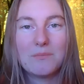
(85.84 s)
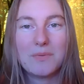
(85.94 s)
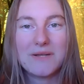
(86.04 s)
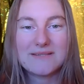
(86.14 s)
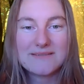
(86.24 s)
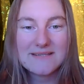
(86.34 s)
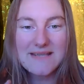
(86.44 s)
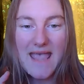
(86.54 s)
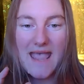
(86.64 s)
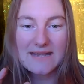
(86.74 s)
But it's
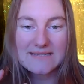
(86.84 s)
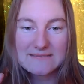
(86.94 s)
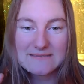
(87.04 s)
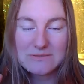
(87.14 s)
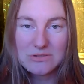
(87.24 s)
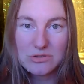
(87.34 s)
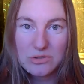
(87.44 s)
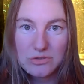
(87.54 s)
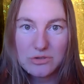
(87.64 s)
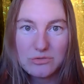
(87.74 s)
this
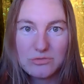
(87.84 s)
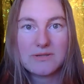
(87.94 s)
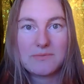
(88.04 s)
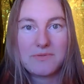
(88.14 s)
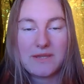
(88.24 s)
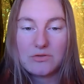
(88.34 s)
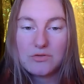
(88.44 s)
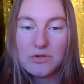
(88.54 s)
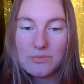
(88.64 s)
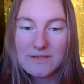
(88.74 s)
to do something,
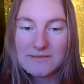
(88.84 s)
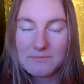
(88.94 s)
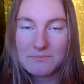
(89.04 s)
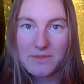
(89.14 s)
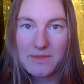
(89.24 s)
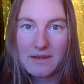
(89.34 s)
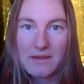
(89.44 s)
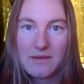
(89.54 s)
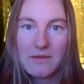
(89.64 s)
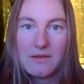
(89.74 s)
doing something,
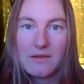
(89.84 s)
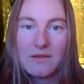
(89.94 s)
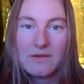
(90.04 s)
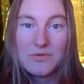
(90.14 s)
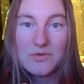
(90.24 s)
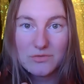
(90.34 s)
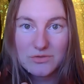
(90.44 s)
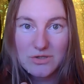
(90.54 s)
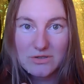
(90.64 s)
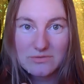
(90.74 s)
not
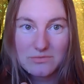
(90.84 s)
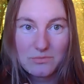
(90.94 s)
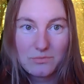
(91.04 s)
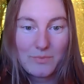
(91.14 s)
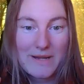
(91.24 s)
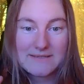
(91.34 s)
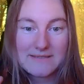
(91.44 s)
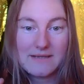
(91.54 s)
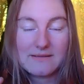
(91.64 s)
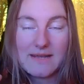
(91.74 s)
just
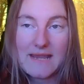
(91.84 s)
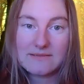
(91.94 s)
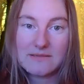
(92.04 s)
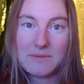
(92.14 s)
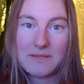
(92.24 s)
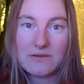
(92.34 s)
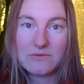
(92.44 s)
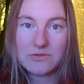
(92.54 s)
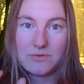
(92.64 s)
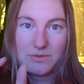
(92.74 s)
waiting and letting somebody
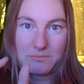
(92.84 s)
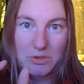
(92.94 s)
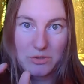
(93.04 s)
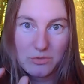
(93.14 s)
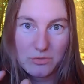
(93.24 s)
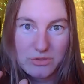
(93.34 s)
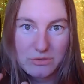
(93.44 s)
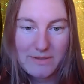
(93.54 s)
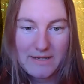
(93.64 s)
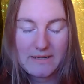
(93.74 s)
else do it, but you're
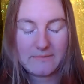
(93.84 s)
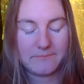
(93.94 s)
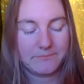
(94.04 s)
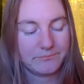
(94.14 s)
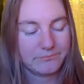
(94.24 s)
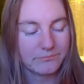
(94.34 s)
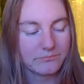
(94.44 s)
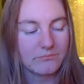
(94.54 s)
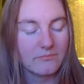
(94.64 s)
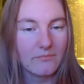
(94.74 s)
doing
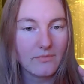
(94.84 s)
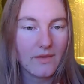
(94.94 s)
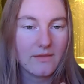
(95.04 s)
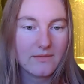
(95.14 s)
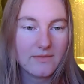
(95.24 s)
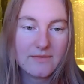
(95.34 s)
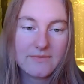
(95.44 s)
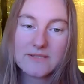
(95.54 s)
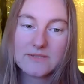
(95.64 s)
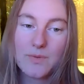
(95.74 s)
it.
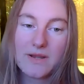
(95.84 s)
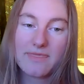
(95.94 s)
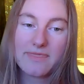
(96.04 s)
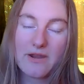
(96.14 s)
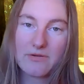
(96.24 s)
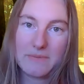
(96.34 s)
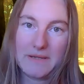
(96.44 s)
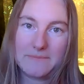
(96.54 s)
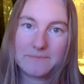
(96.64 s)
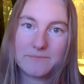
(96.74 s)
This word therapy.